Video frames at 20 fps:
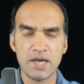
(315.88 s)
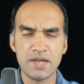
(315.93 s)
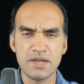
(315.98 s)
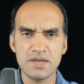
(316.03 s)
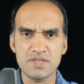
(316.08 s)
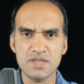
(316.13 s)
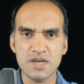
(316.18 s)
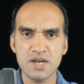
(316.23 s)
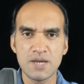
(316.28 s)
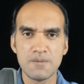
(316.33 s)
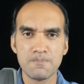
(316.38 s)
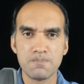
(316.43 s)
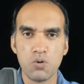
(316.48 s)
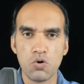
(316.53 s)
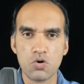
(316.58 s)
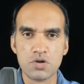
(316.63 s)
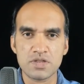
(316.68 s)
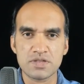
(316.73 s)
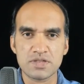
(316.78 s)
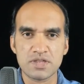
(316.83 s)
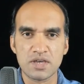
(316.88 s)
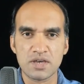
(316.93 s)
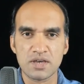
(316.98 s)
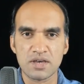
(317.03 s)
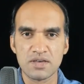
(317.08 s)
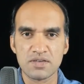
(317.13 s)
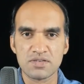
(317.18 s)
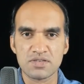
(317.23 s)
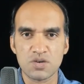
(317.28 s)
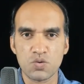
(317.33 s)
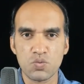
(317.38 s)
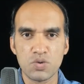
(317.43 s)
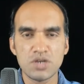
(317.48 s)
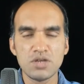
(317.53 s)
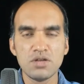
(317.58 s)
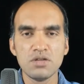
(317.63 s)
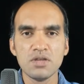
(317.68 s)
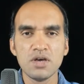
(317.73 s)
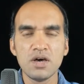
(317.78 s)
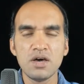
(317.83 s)
Another important thing is that
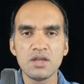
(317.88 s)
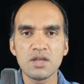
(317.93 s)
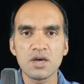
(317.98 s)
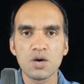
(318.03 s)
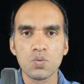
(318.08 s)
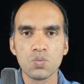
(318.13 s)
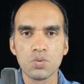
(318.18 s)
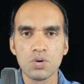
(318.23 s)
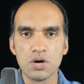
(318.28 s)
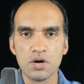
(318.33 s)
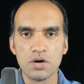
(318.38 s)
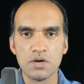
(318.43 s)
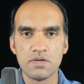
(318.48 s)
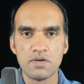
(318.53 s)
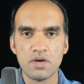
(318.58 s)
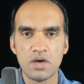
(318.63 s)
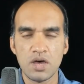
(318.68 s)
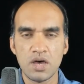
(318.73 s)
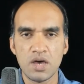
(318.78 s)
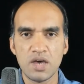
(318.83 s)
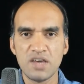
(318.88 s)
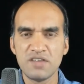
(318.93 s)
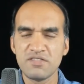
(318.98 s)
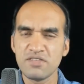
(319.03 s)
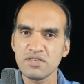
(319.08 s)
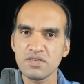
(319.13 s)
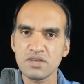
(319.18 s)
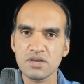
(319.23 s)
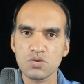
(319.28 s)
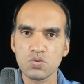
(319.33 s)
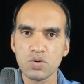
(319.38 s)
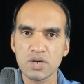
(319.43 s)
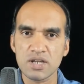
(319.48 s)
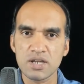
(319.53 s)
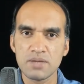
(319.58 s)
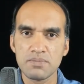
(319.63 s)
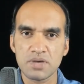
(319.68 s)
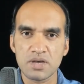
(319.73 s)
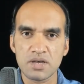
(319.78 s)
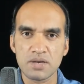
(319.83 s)
when you learn a word, it doesn't
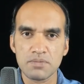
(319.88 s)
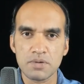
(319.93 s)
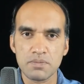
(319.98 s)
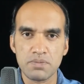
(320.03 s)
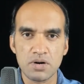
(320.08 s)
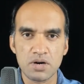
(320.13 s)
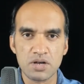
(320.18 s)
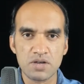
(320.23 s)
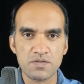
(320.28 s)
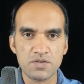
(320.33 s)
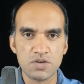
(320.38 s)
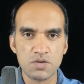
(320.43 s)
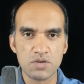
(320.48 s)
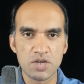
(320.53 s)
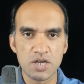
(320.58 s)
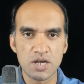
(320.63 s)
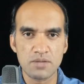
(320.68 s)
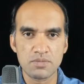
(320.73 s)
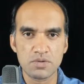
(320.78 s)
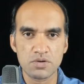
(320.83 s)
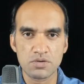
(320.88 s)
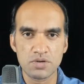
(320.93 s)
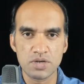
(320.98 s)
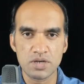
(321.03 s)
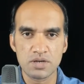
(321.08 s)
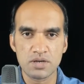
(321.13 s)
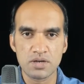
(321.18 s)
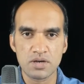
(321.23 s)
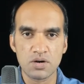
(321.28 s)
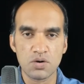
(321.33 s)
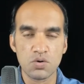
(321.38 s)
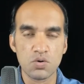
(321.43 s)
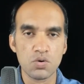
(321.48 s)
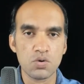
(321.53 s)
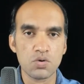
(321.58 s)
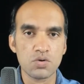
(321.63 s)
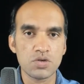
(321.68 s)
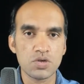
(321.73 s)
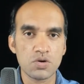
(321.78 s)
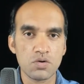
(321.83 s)
quickly become a part of your vocabulary
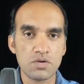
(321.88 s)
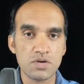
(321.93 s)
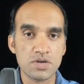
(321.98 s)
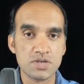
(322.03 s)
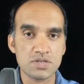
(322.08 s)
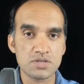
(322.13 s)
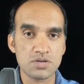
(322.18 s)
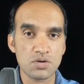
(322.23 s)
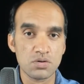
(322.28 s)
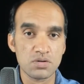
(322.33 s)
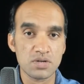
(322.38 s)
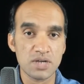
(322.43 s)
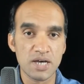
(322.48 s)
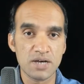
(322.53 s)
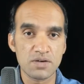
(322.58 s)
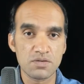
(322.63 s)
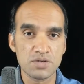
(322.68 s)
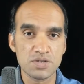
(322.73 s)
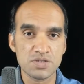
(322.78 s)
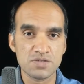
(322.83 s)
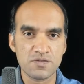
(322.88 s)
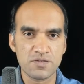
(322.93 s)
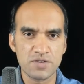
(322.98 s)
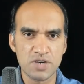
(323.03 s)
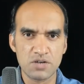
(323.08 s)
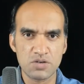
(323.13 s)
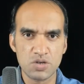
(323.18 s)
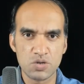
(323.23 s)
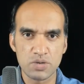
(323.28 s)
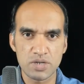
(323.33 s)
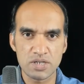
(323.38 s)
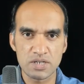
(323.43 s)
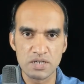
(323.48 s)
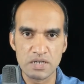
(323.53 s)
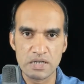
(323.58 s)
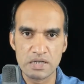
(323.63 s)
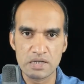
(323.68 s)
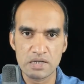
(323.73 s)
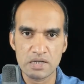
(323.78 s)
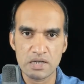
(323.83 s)
or your language very
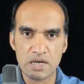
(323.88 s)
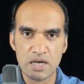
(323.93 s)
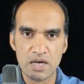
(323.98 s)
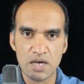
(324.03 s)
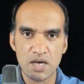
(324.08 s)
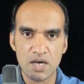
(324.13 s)
quickly.